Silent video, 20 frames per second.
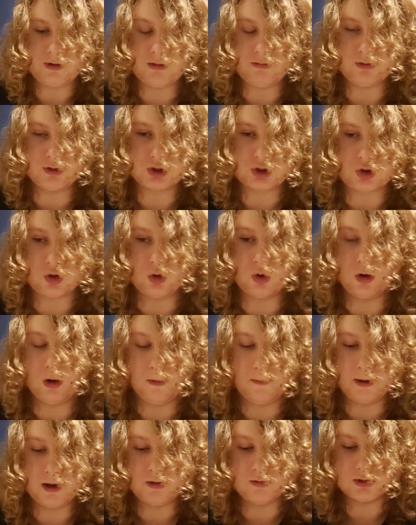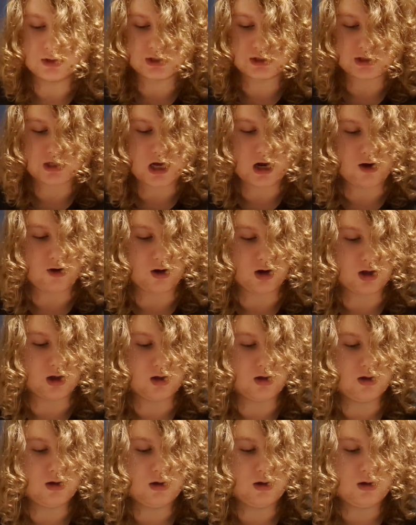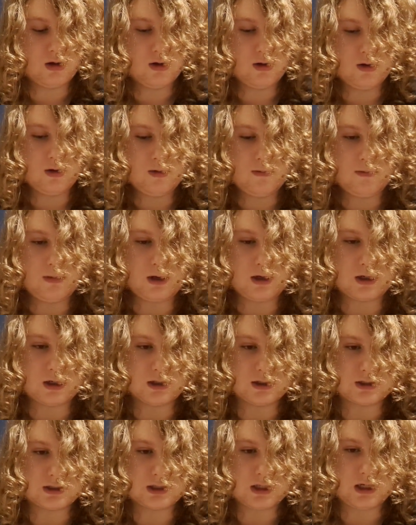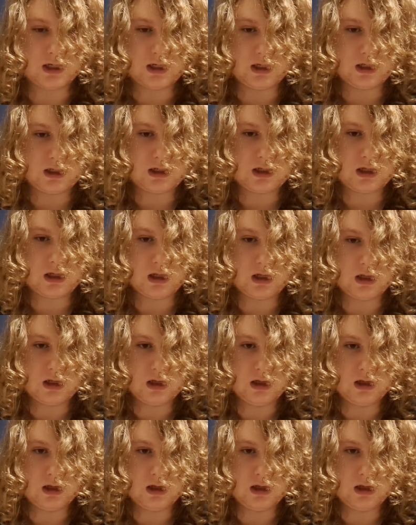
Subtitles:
It was cool, but it was scary, because like,